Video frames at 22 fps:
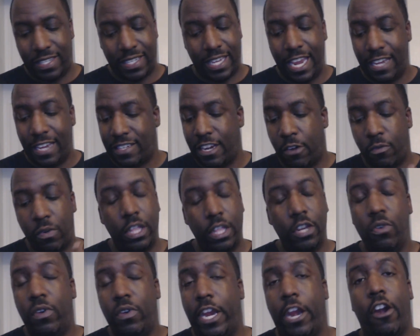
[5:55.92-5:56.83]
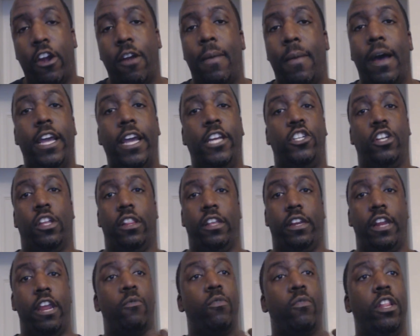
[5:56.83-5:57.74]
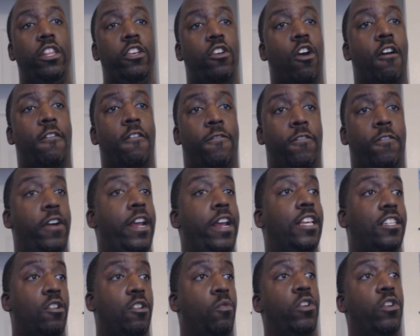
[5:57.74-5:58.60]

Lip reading: kids, they really do care about each other. They really are friends,